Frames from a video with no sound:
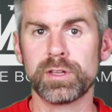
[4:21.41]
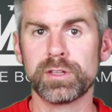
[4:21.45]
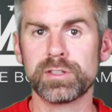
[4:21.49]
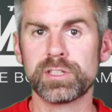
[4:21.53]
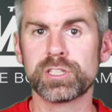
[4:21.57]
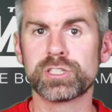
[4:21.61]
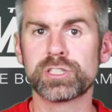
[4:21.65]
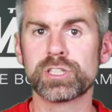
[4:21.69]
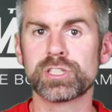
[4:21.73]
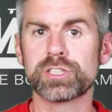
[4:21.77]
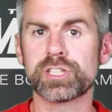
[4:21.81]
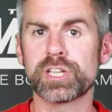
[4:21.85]

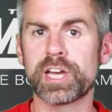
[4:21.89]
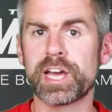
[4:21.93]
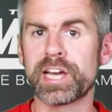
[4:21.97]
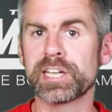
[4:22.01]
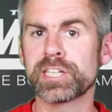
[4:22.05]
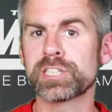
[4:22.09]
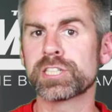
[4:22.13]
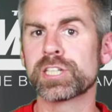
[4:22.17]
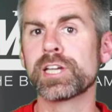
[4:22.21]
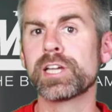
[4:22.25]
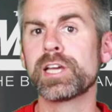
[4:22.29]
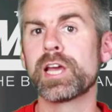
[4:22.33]
This is
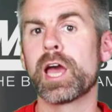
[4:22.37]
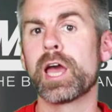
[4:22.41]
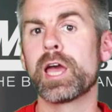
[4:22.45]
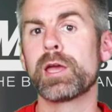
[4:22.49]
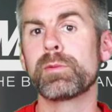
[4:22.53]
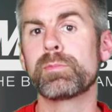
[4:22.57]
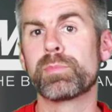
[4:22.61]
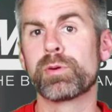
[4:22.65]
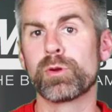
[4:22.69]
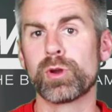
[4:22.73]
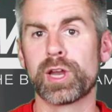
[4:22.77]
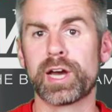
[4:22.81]
actually a
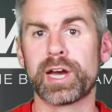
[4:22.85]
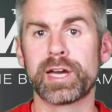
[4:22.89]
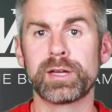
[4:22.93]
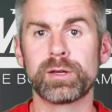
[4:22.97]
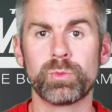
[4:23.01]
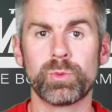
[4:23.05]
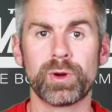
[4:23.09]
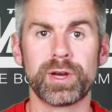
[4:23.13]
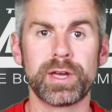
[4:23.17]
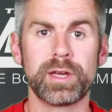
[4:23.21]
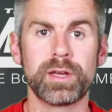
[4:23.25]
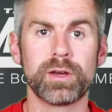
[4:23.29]
polite
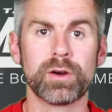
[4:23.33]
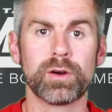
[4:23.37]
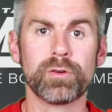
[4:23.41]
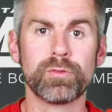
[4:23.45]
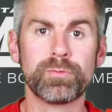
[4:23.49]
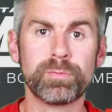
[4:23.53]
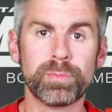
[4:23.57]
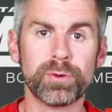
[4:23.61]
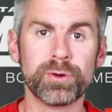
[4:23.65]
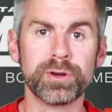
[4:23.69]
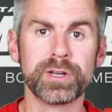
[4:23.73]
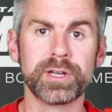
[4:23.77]
way
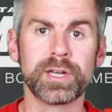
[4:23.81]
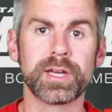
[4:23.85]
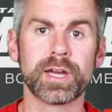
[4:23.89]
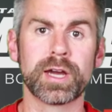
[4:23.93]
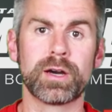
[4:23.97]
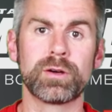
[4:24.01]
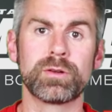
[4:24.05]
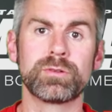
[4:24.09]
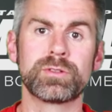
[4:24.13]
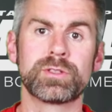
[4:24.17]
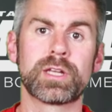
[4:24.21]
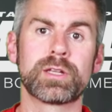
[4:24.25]
of pointing
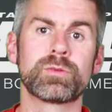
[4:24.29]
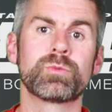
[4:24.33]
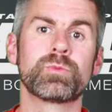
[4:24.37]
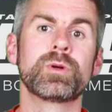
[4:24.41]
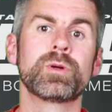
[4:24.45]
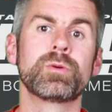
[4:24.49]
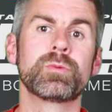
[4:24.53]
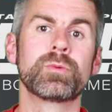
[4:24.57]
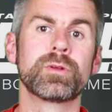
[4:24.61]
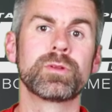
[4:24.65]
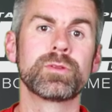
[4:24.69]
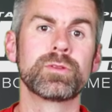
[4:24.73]
out that
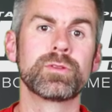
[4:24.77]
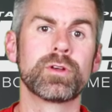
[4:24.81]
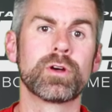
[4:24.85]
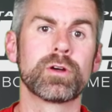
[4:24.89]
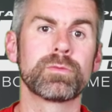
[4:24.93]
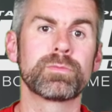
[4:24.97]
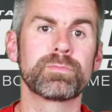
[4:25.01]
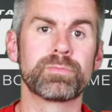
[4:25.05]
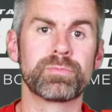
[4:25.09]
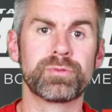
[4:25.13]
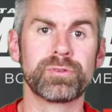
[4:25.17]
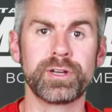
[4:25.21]
we will
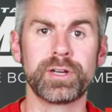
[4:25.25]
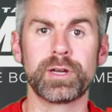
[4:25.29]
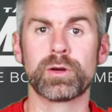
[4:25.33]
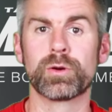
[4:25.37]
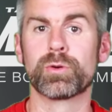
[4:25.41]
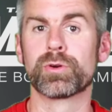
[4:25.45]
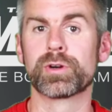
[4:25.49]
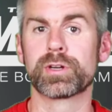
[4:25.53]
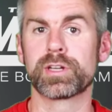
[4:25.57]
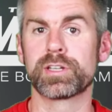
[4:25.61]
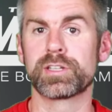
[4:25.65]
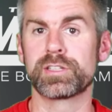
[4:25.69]
not
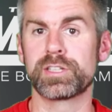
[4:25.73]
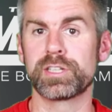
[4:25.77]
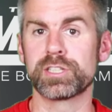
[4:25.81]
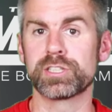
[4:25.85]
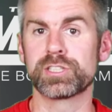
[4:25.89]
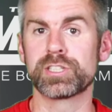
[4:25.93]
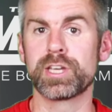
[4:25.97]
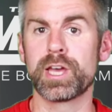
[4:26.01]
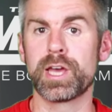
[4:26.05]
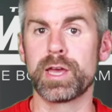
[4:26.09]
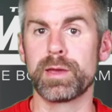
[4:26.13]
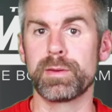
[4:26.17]
pre-order
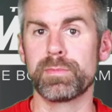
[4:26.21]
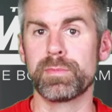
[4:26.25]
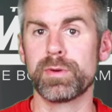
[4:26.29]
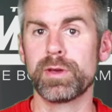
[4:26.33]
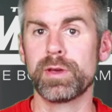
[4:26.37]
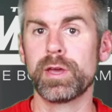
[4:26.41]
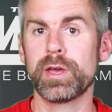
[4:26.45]
this game.